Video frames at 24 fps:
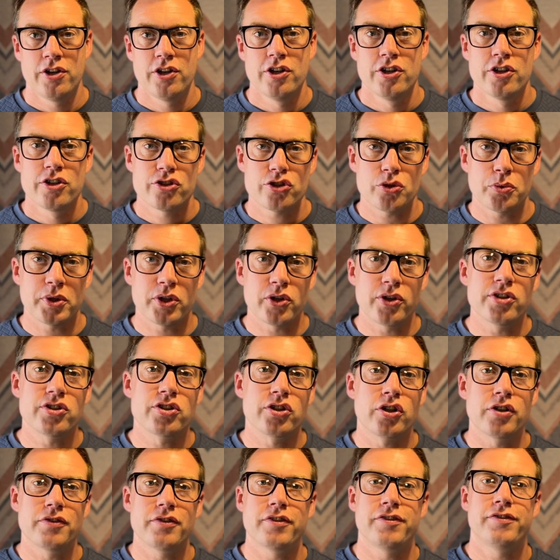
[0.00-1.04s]
So we're going to
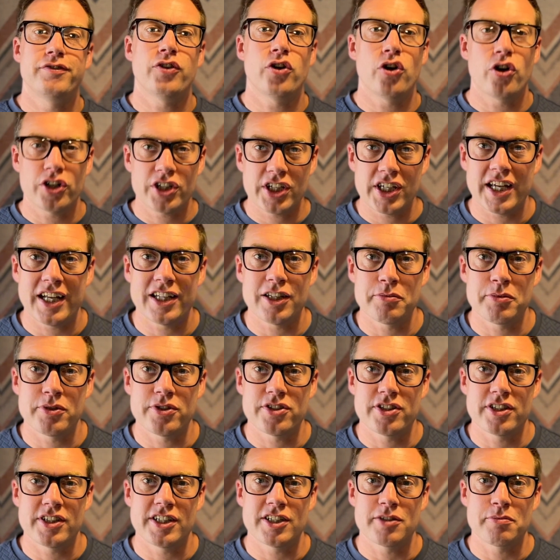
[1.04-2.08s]
cover 4 key elements
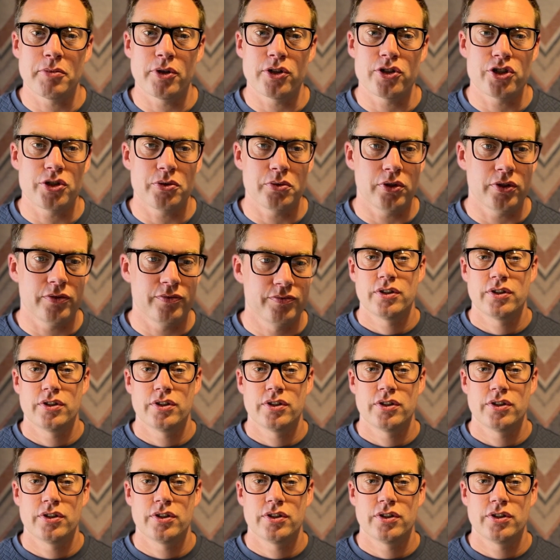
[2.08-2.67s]
in this module.